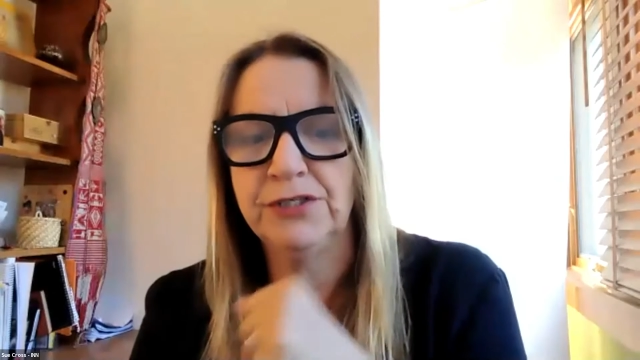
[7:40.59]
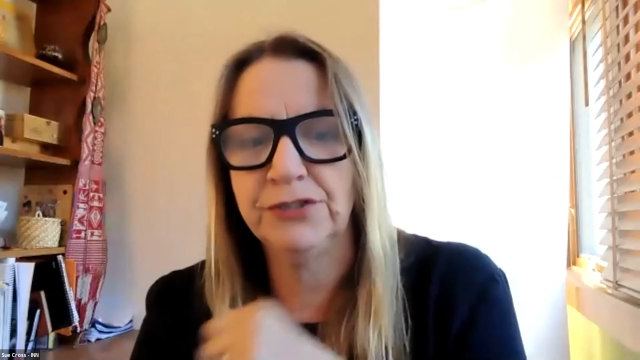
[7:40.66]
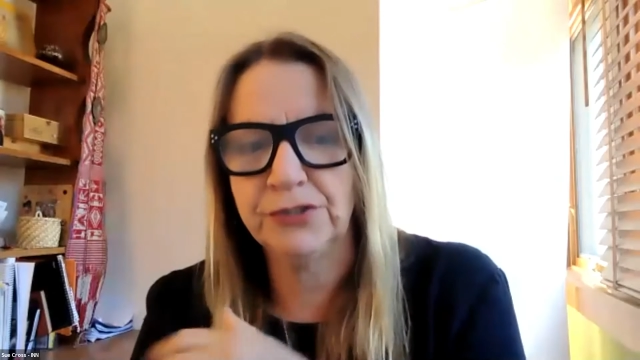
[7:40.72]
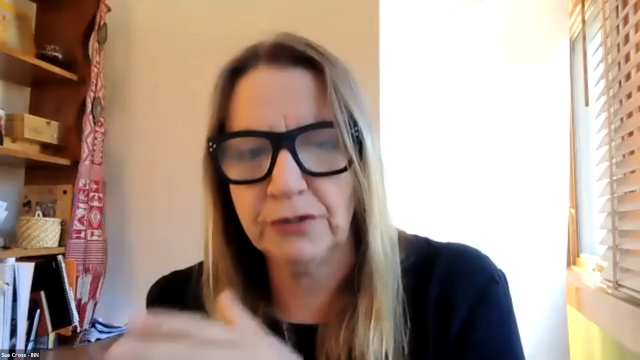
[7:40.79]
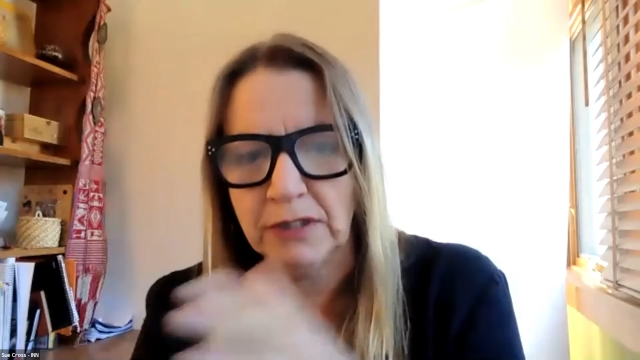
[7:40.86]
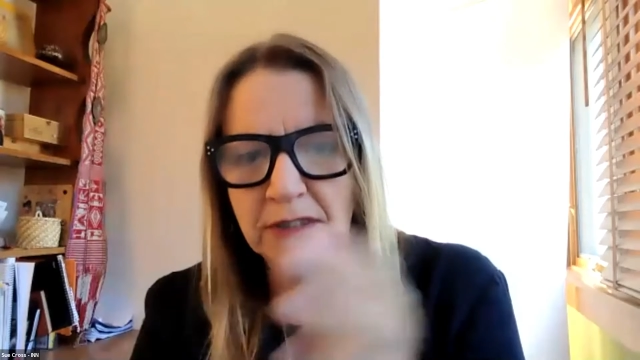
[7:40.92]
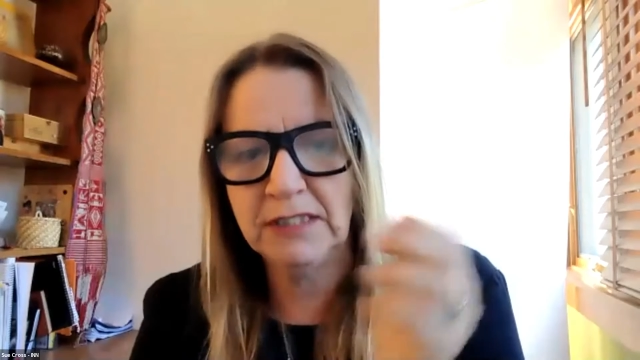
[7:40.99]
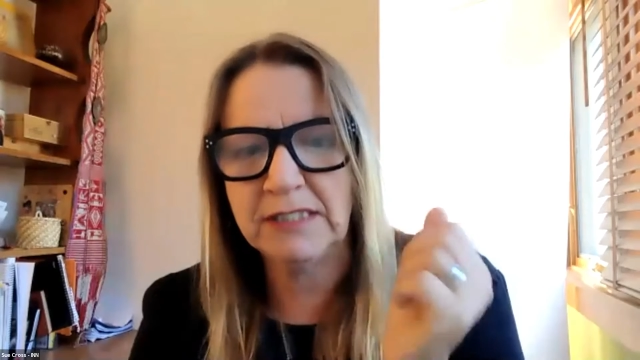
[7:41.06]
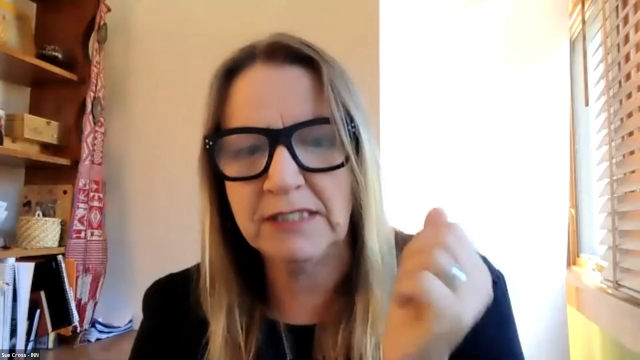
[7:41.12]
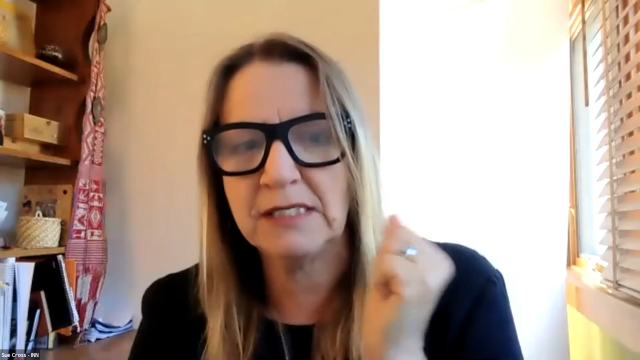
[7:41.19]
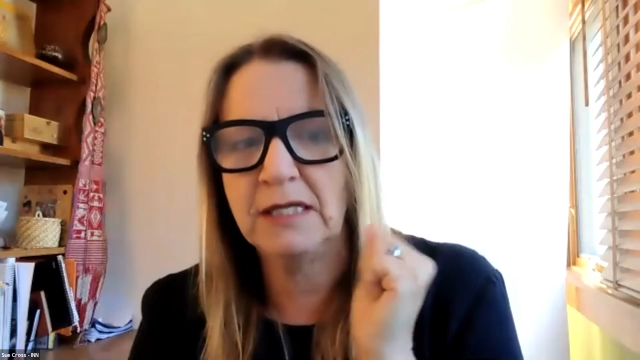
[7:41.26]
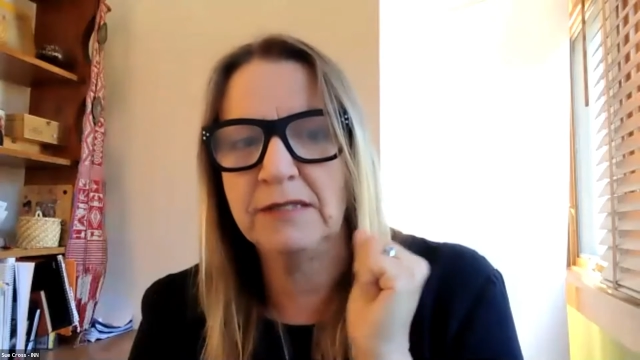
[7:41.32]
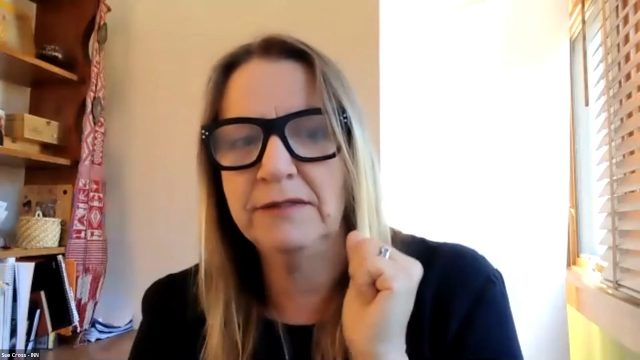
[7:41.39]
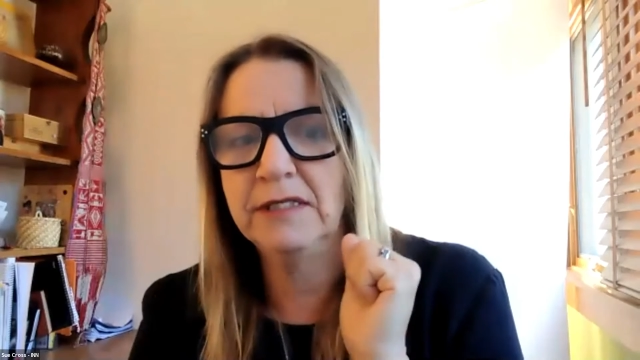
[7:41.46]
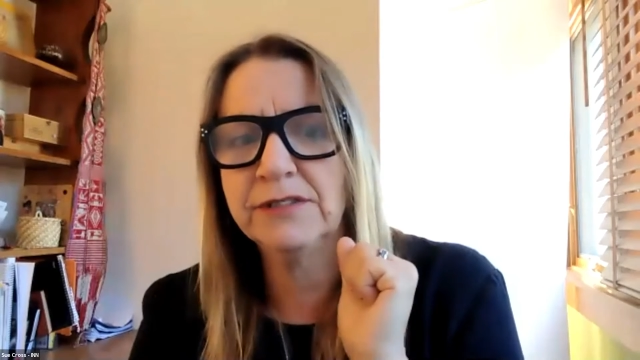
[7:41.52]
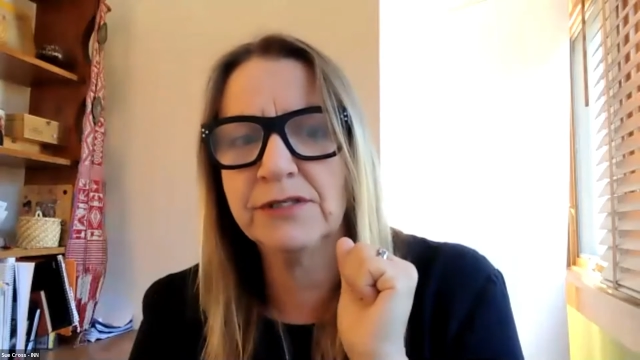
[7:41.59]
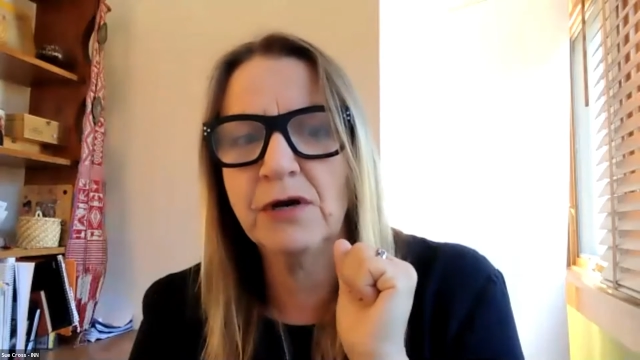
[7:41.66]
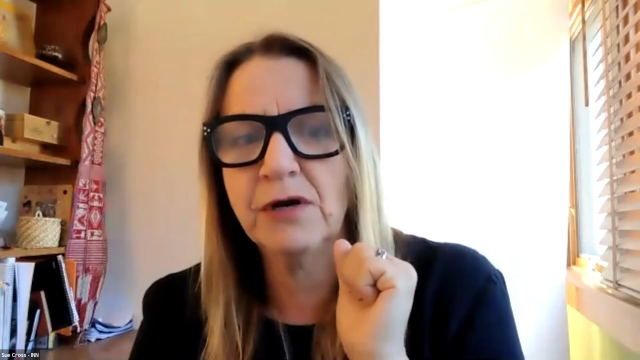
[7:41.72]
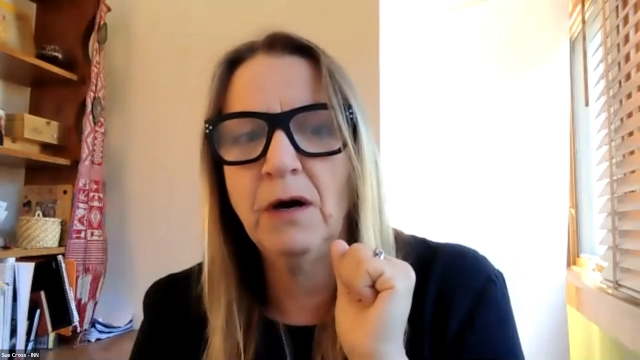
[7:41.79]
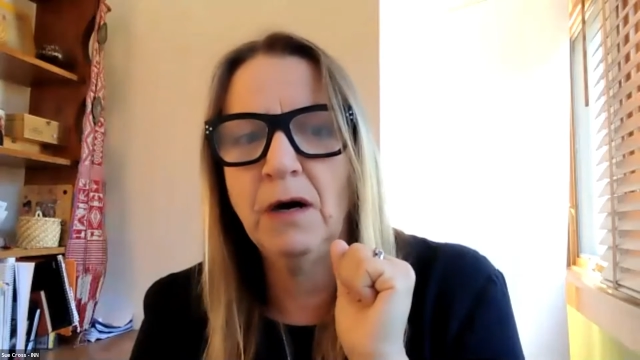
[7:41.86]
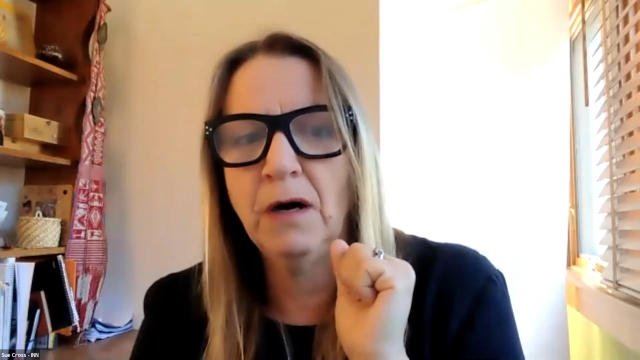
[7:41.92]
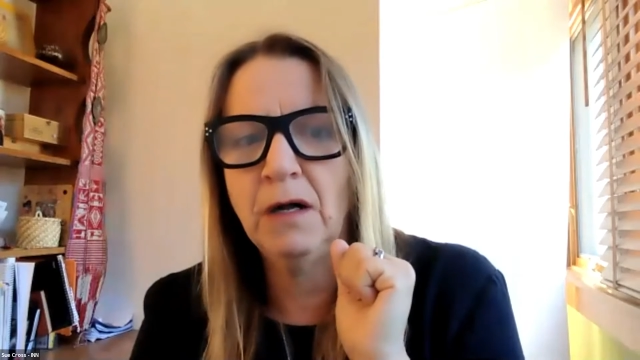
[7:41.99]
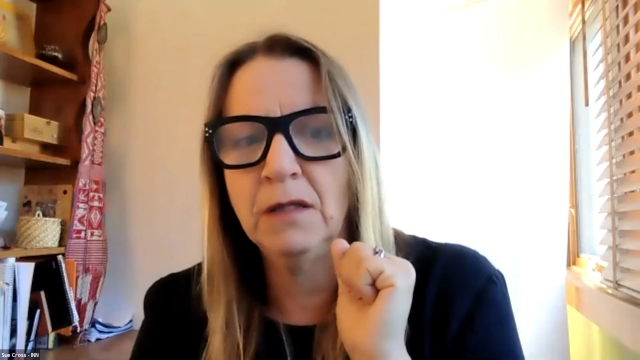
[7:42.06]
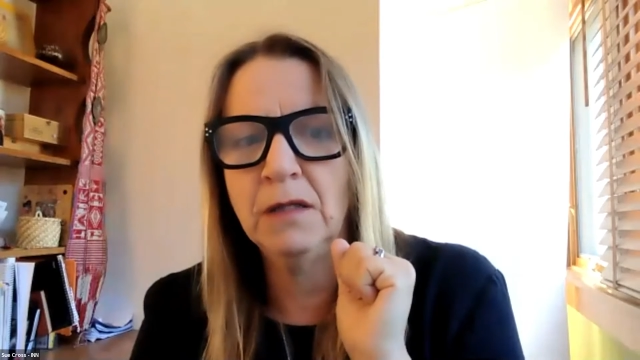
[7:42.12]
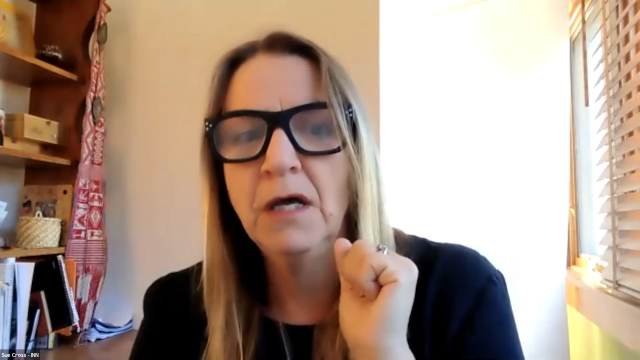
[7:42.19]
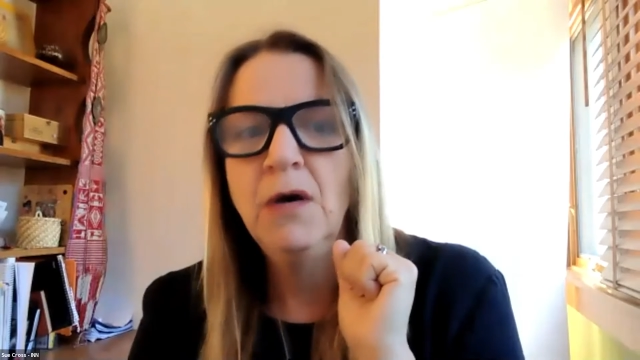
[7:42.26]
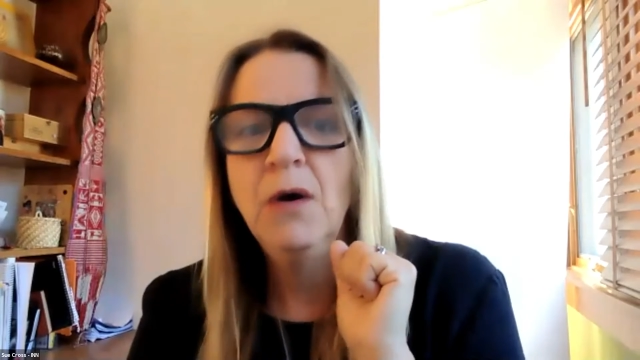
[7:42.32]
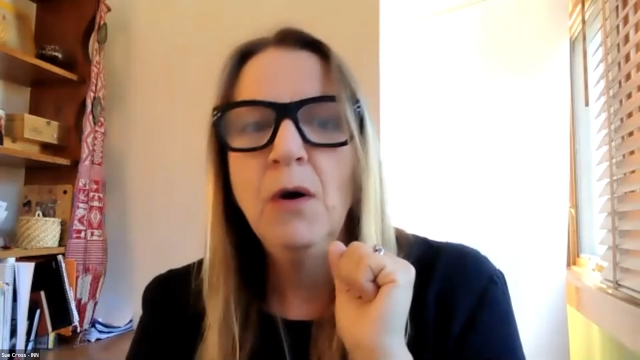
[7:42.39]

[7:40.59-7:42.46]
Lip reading: to journalists on this call,